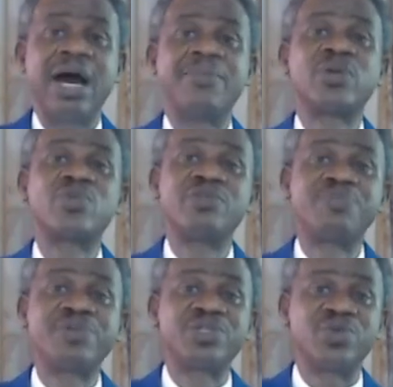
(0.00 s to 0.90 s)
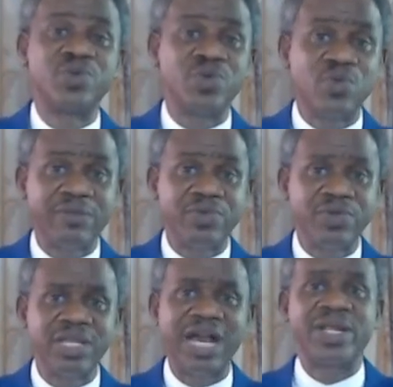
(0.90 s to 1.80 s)
I'm not only preaching to you. You know what I'm
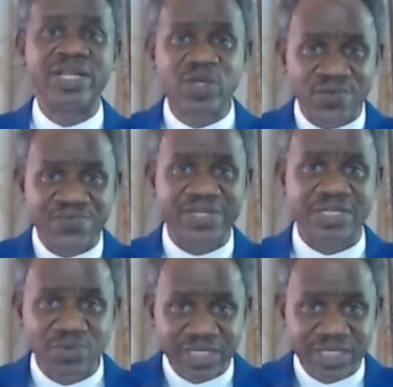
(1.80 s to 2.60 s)
doing? I'm already confessing